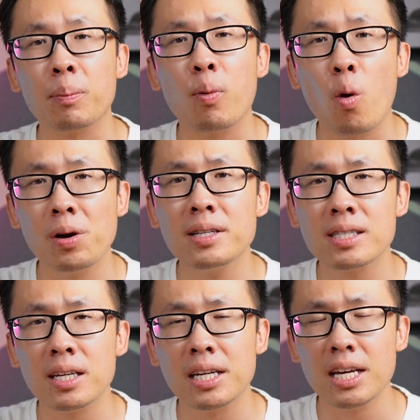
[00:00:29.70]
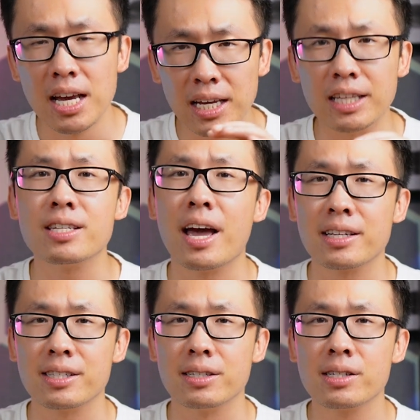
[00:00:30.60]
important city in
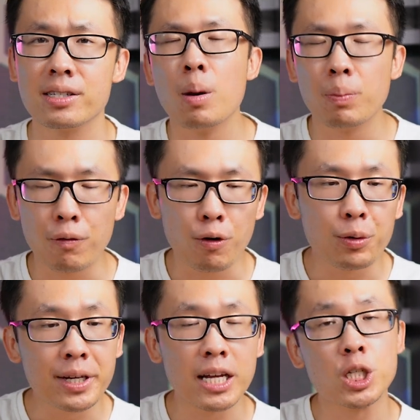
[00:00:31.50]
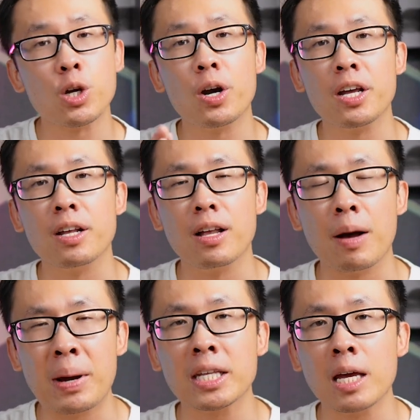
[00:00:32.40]
Texas. Before we get started,
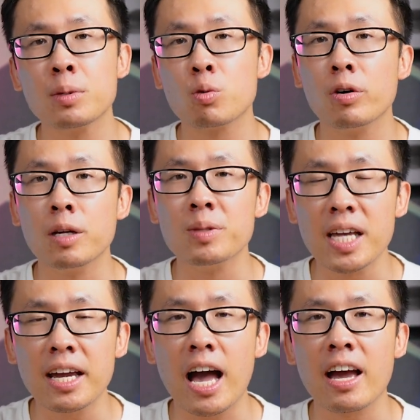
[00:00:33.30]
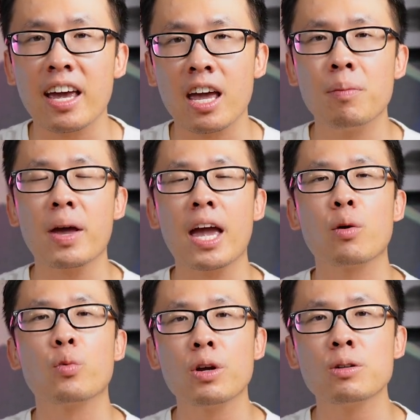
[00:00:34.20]
my name is Zhang. I am a
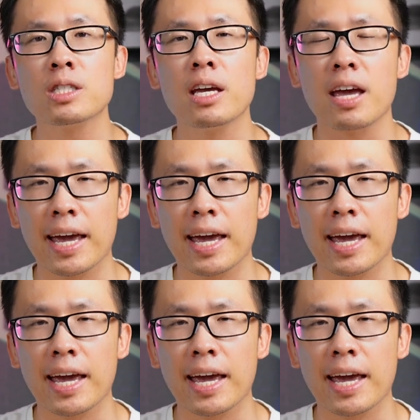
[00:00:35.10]
real estate